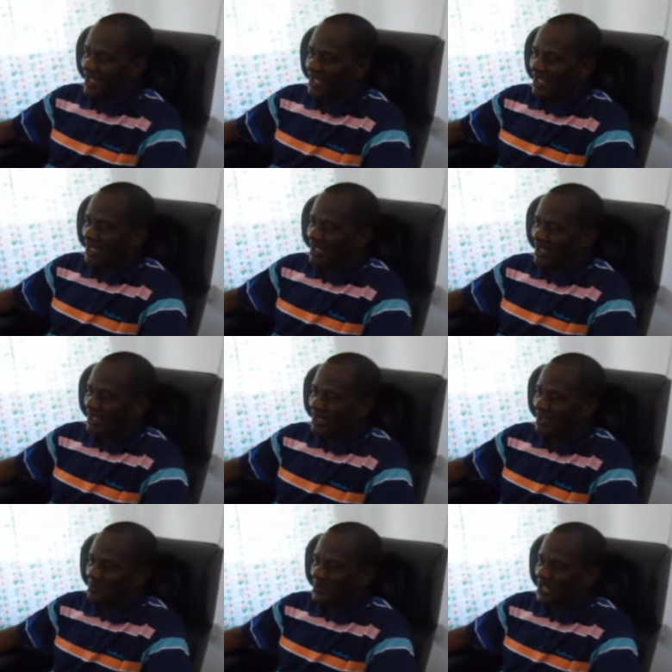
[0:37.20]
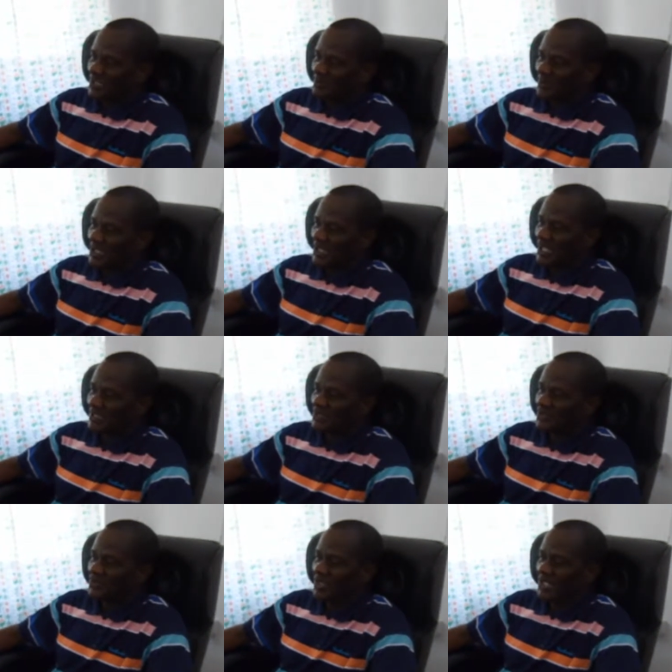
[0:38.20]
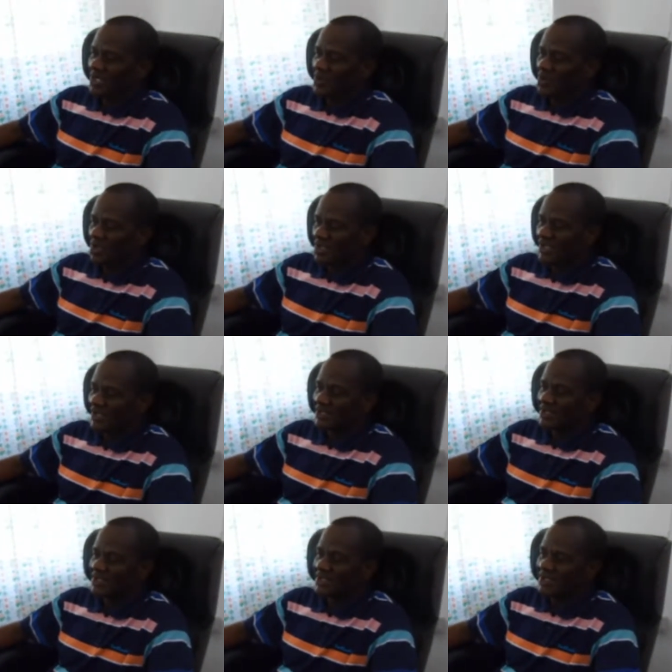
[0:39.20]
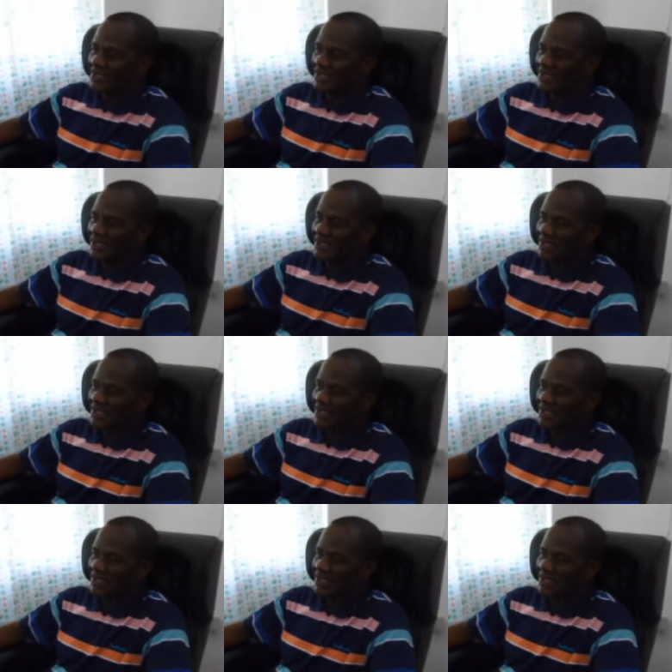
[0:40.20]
The Presby Nurses Training College